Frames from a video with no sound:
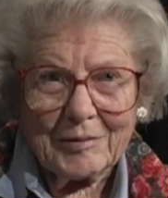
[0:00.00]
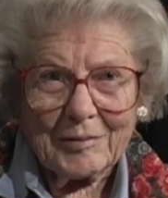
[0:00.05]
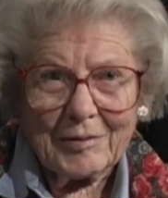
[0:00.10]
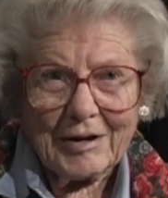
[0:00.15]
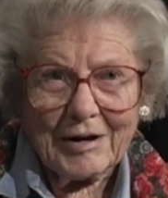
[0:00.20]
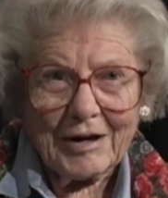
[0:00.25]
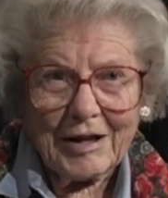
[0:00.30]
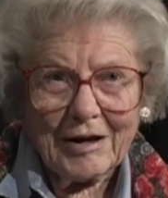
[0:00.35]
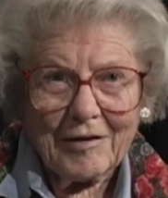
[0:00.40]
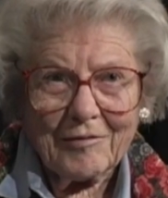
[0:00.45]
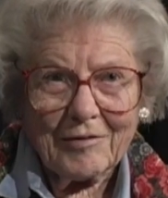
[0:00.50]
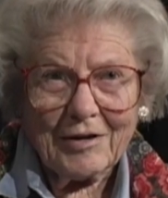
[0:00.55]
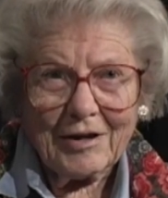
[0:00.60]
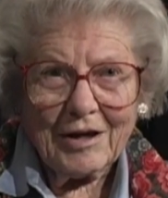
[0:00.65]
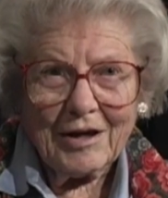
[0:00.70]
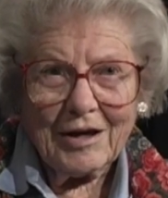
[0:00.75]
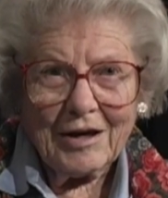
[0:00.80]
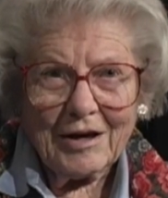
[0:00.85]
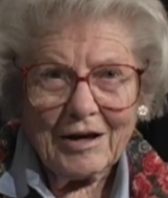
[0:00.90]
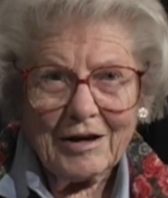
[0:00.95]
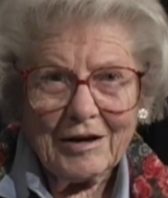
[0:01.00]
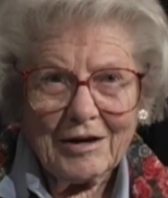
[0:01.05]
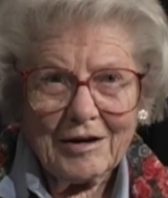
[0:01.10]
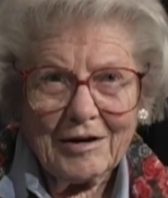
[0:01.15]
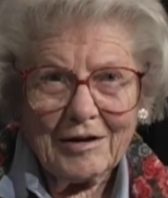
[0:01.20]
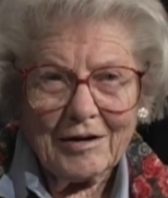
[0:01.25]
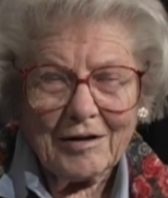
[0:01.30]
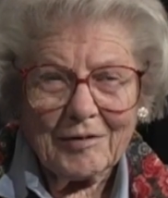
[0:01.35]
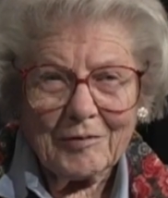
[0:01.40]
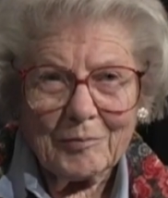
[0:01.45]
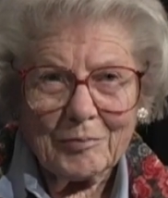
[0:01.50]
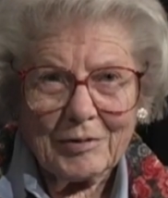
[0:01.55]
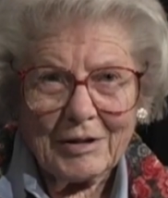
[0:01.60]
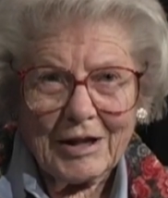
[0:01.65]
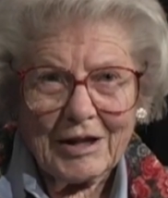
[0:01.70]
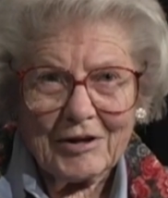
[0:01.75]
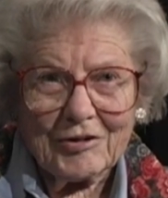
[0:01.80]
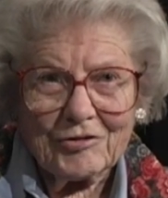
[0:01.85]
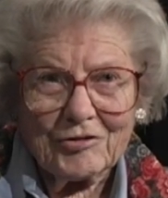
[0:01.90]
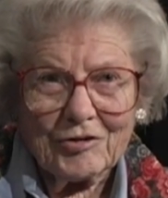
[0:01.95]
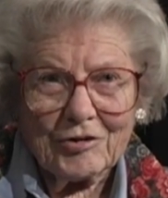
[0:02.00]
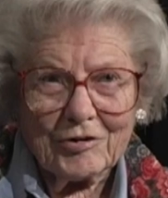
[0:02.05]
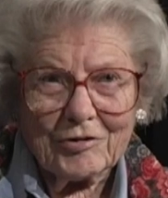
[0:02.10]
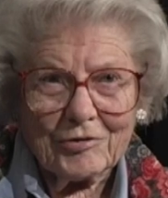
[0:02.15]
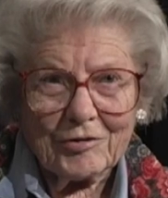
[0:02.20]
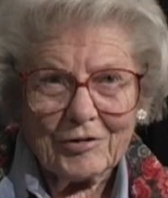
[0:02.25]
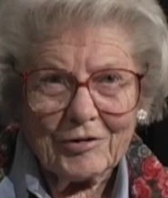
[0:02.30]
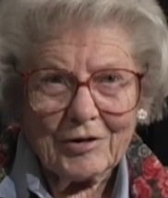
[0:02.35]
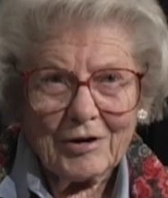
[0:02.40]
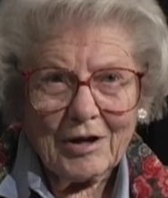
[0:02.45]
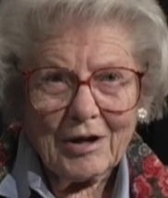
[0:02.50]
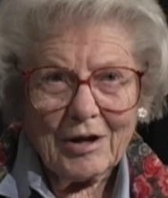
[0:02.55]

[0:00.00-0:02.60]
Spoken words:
about having unplanned children.